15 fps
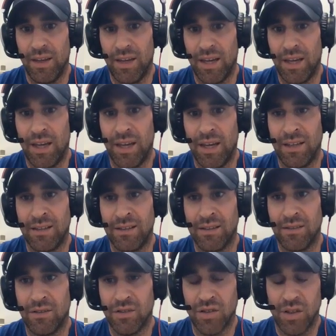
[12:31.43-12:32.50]
And
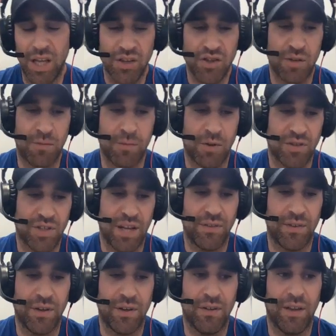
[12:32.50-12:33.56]
there's a lot of gym owners out
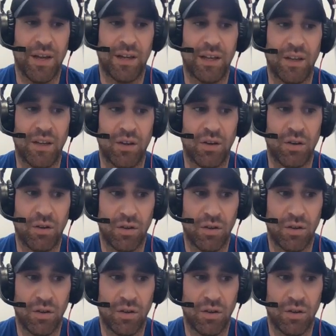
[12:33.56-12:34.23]
there that can,